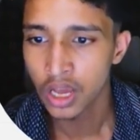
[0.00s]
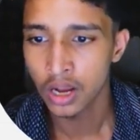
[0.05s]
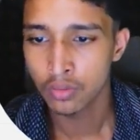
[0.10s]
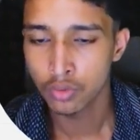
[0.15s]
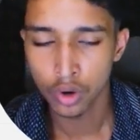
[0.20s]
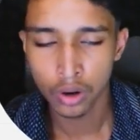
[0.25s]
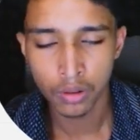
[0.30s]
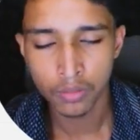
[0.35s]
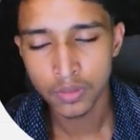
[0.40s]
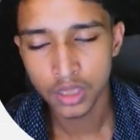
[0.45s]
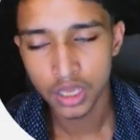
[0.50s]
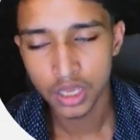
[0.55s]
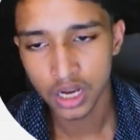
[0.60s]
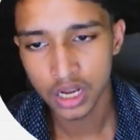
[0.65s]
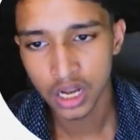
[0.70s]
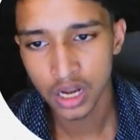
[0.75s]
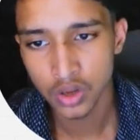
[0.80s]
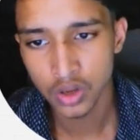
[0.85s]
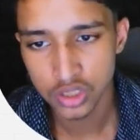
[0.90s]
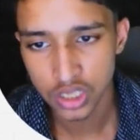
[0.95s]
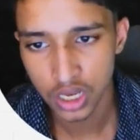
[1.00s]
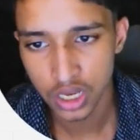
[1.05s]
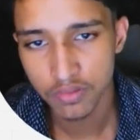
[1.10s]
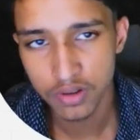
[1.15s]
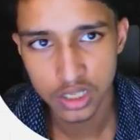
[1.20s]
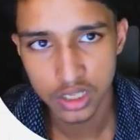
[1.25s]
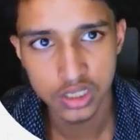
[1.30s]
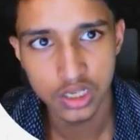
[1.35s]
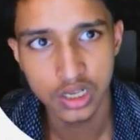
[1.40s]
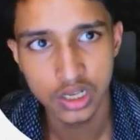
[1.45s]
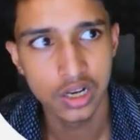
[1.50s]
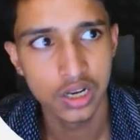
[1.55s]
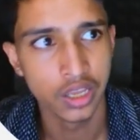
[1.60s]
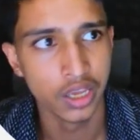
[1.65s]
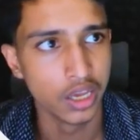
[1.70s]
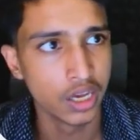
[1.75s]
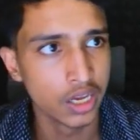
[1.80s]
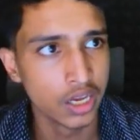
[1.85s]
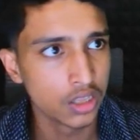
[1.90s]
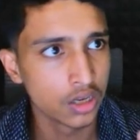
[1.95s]
And one of the accounts every single
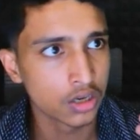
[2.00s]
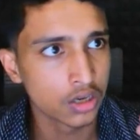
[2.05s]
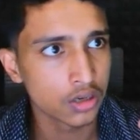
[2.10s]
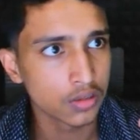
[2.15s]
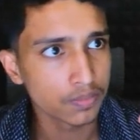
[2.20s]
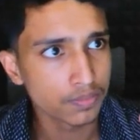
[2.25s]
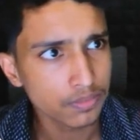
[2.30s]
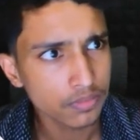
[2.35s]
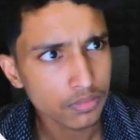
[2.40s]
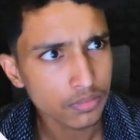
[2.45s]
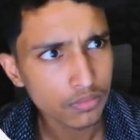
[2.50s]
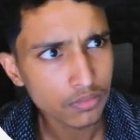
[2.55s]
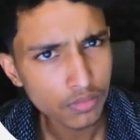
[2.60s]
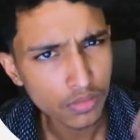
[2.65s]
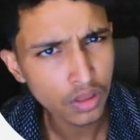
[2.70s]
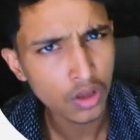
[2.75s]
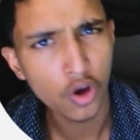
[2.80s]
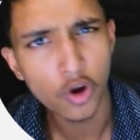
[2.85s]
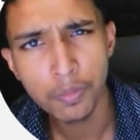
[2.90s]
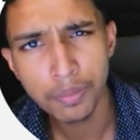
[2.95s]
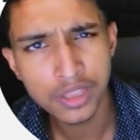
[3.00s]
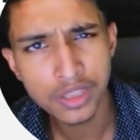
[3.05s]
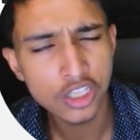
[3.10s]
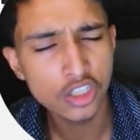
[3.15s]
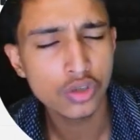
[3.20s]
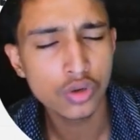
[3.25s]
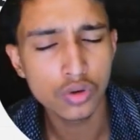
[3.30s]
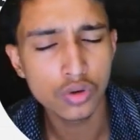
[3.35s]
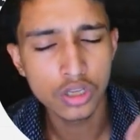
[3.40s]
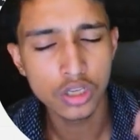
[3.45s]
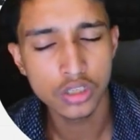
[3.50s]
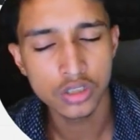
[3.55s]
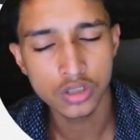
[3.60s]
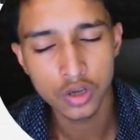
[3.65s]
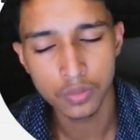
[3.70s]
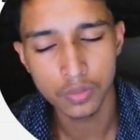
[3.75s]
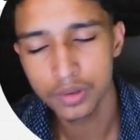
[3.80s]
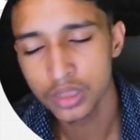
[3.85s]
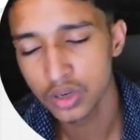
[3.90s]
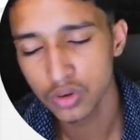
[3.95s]
day, either open the
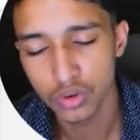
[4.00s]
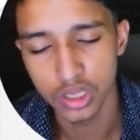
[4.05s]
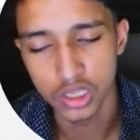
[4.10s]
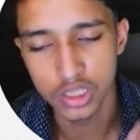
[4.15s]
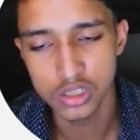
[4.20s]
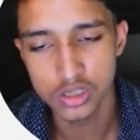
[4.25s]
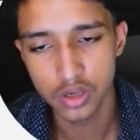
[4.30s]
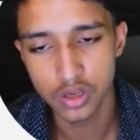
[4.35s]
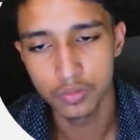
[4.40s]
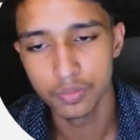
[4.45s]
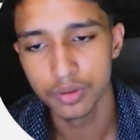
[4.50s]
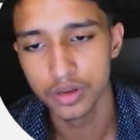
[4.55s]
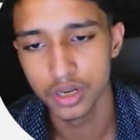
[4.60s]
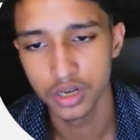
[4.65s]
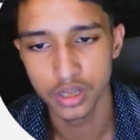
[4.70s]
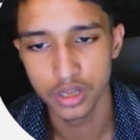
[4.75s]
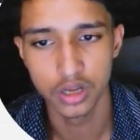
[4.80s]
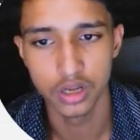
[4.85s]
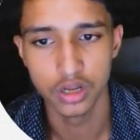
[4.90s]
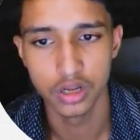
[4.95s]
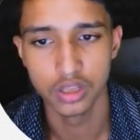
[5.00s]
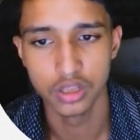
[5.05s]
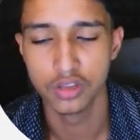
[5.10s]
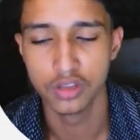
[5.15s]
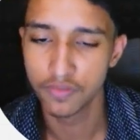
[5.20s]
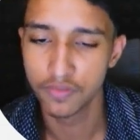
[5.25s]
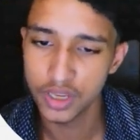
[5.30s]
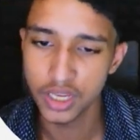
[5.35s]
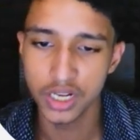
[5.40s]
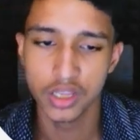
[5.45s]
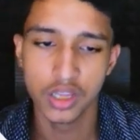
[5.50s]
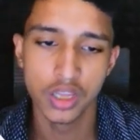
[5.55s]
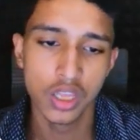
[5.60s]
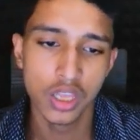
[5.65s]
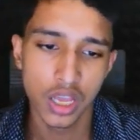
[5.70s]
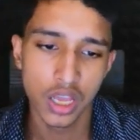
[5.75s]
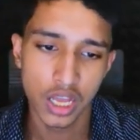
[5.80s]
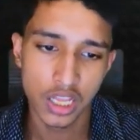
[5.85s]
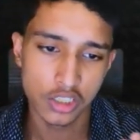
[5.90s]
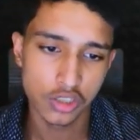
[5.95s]
stories, open the reels, open the feed,
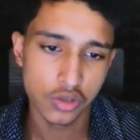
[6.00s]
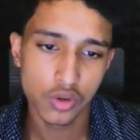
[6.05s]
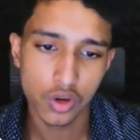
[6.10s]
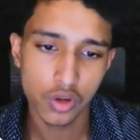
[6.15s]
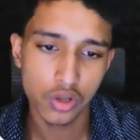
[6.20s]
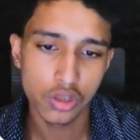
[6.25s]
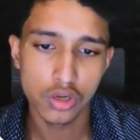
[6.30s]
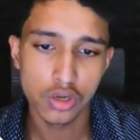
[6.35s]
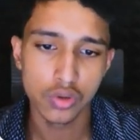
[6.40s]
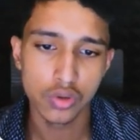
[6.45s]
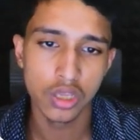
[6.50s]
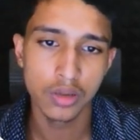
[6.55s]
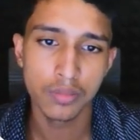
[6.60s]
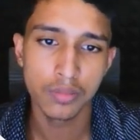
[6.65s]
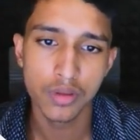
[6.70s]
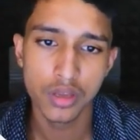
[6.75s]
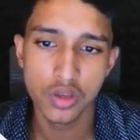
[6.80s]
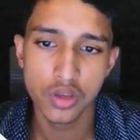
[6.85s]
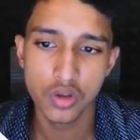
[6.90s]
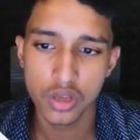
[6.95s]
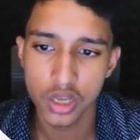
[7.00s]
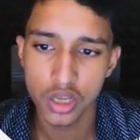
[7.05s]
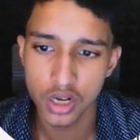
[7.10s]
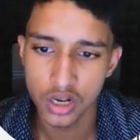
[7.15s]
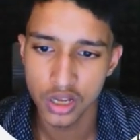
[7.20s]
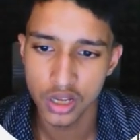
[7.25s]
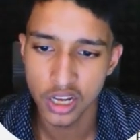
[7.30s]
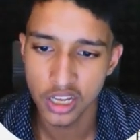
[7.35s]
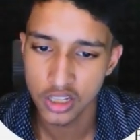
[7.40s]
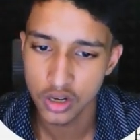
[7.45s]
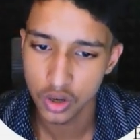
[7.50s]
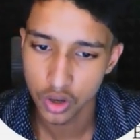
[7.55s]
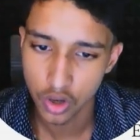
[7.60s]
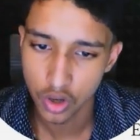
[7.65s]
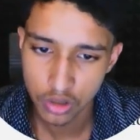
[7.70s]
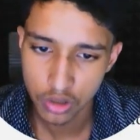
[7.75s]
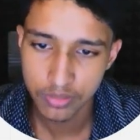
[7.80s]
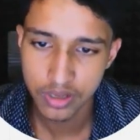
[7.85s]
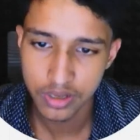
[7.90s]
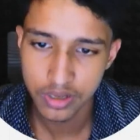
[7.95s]
and scroll through them. You can either
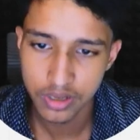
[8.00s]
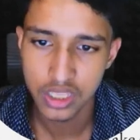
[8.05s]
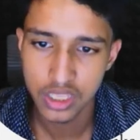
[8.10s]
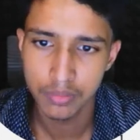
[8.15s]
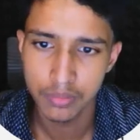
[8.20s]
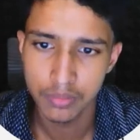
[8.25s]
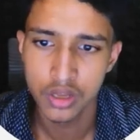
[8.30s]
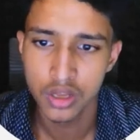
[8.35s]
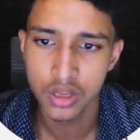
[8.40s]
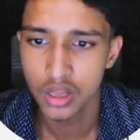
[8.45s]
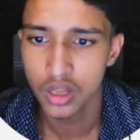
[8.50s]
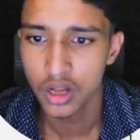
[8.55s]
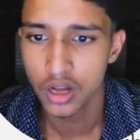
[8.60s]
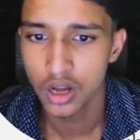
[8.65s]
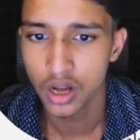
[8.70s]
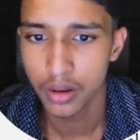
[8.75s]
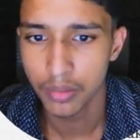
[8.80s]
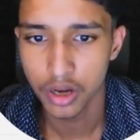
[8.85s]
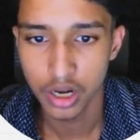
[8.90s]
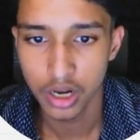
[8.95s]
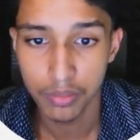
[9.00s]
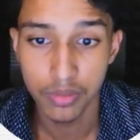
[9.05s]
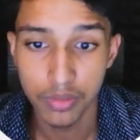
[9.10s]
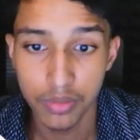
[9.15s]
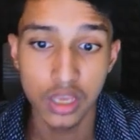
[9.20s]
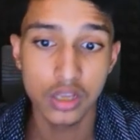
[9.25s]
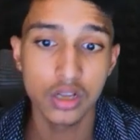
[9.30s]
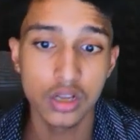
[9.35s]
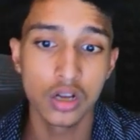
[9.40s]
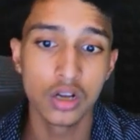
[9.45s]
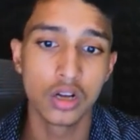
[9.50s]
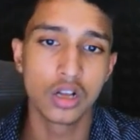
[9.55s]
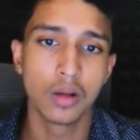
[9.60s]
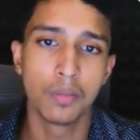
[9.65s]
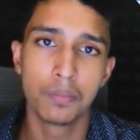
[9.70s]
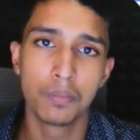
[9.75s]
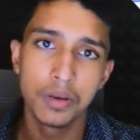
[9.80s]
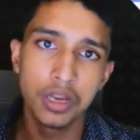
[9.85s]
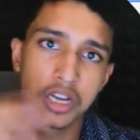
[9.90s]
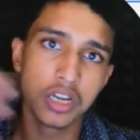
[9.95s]
automate them. I'm gonna make a
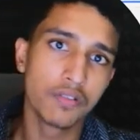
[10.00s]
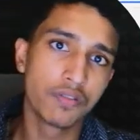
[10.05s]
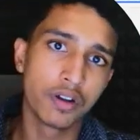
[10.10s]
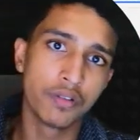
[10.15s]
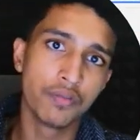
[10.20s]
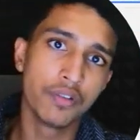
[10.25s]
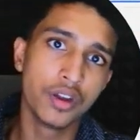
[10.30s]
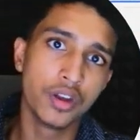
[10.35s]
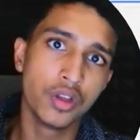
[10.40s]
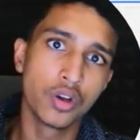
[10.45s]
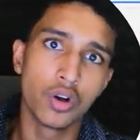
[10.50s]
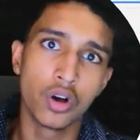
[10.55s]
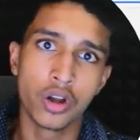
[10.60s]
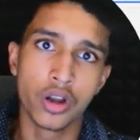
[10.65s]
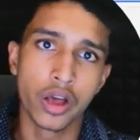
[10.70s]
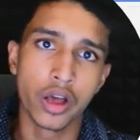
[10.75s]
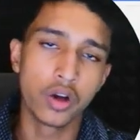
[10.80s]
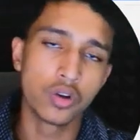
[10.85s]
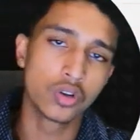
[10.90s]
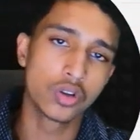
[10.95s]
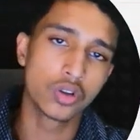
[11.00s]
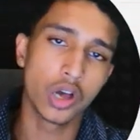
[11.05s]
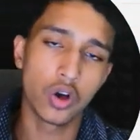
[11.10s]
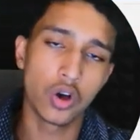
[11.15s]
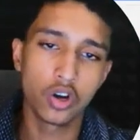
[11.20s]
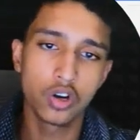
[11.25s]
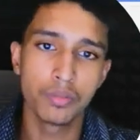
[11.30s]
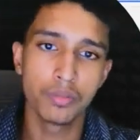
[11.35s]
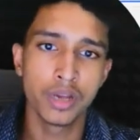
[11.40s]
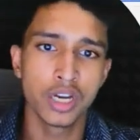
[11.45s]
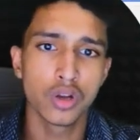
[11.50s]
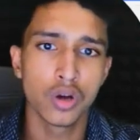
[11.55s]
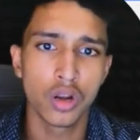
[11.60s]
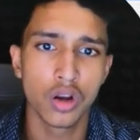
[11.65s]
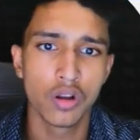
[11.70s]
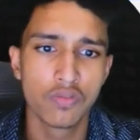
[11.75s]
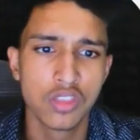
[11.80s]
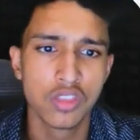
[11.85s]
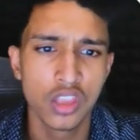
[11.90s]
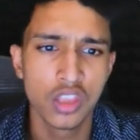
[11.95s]
complete different video on how to automate
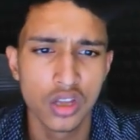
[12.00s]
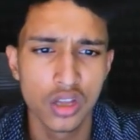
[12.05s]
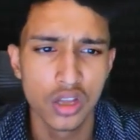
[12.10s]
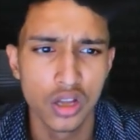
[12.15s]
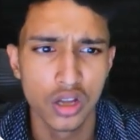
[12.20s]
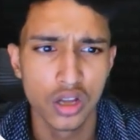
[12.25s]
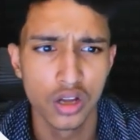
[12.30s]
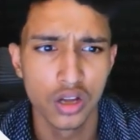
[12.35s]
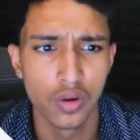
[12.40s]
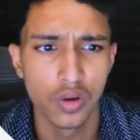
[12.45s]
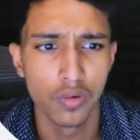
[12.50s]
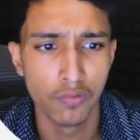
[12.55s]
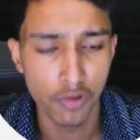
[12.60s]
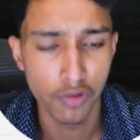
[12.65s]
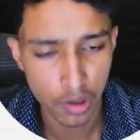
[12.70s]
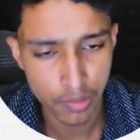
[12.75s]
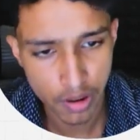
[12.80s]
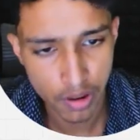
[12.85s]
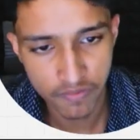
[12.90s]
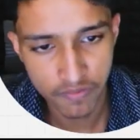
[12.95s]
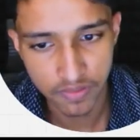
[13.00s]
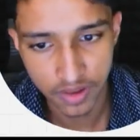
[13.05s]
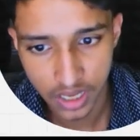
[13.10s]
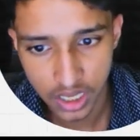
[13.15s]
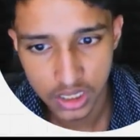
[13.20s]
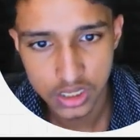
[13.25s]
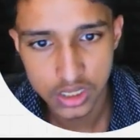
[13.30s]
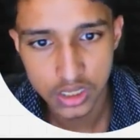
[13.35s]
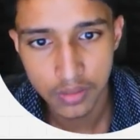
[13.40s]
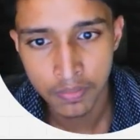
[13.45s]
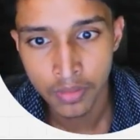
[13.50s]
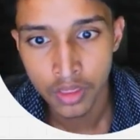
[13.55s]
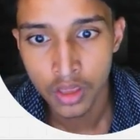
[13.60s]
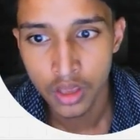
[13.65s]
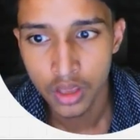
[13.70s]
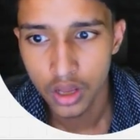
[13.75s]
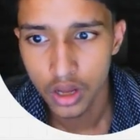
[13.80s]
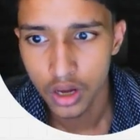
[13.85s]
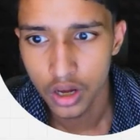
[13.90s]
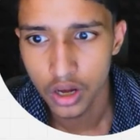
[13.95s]
all of the warm up phase.
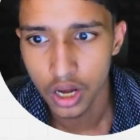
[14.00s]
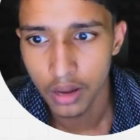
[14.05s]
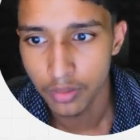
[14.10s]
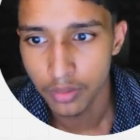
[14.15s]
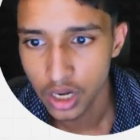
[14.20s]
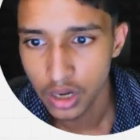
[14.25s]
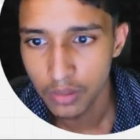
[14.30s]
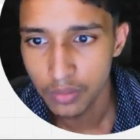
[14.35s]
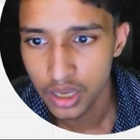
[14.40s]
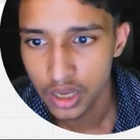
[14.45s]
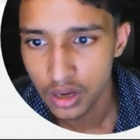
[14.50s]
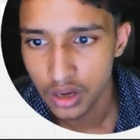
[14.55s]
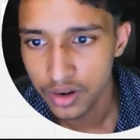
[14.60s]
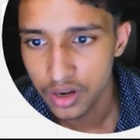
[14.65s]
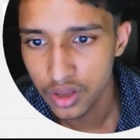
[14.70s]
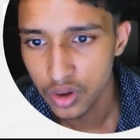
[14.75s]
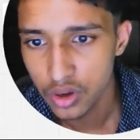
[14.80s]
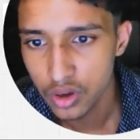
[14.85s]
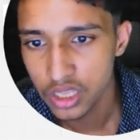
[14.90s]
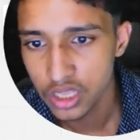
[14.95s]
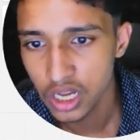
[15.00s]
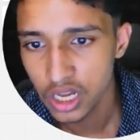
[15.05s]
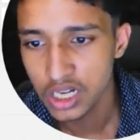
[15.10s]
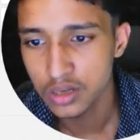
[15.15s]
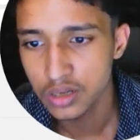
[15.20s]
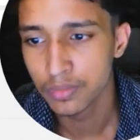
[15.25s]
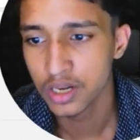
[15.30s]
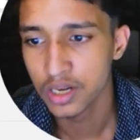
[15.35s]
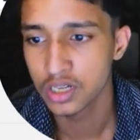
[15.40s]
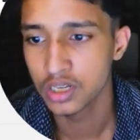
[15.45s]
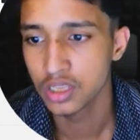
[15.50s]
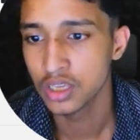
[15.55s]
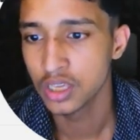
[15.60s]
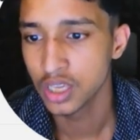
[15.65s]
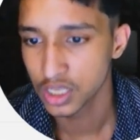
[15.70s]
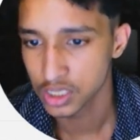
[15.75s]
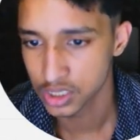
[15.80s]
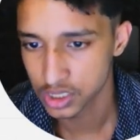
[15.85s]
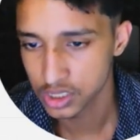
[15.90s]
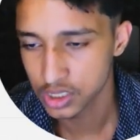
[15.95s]
I'm gonna make a video on that. But
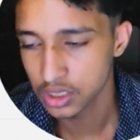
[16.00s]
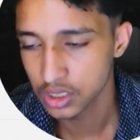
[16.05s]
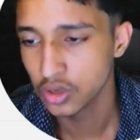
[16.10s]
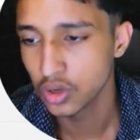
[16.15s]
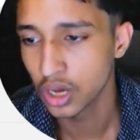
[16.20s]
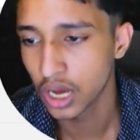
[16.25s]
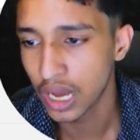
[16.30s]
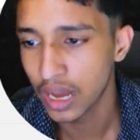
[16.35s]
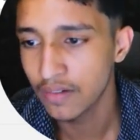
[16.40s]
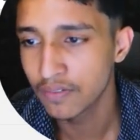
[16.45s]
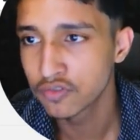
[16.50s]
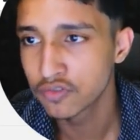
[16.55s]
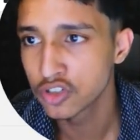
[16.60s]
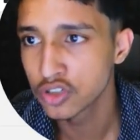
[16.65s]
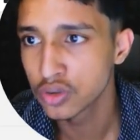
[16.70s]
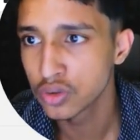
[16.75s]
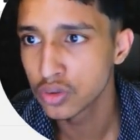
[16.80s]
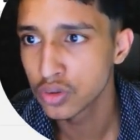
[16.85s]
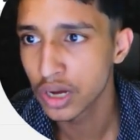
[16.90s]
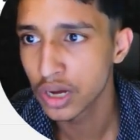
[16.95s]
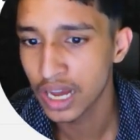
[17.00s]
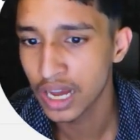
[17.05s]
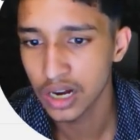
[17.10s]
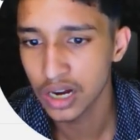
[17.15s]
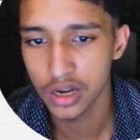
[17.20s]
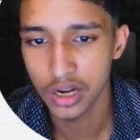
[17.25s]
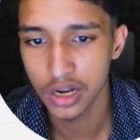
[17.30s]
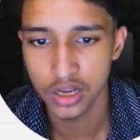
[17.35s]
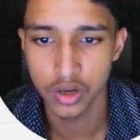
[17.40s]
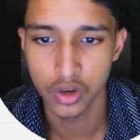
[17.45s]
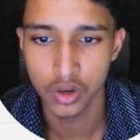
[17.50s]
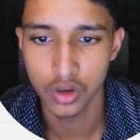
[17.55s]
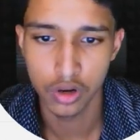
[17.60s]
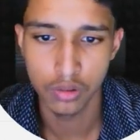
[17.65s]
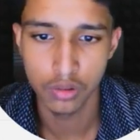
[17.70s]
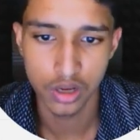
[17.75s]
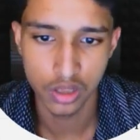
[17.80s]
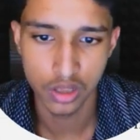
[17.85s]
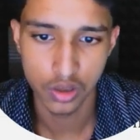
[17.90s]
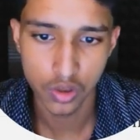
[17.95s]
yes, you have to act like a
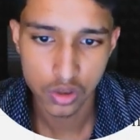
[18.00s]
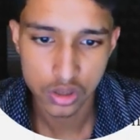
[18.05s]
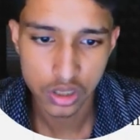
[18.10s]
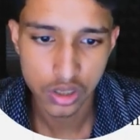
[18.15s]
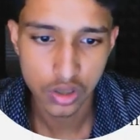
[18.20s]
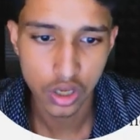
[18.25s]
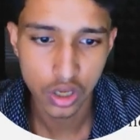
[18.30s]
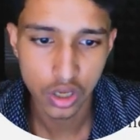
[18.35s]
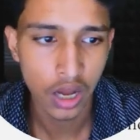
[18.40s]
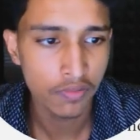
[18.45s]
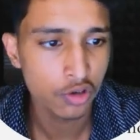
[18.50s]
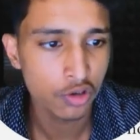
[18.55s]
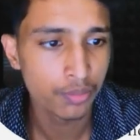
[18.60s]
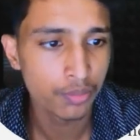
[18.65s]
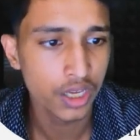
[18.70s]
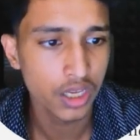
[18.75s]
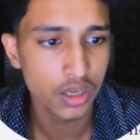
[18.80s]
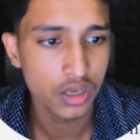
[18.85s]
normal user. You have